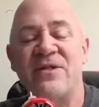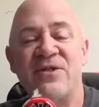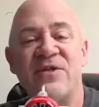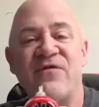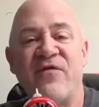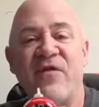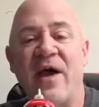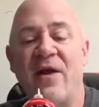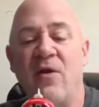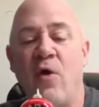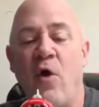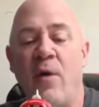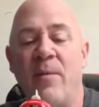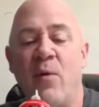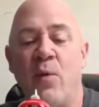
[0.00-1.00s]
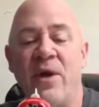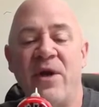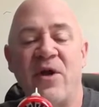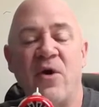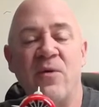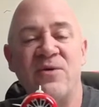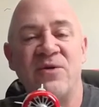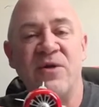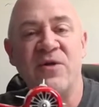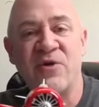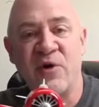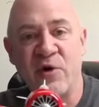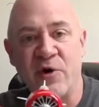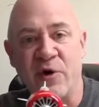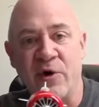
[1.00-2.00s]
just flying along. But when it goes to
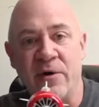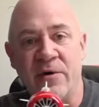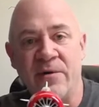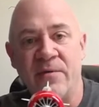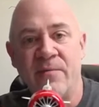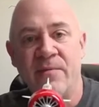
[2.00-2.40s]
turn,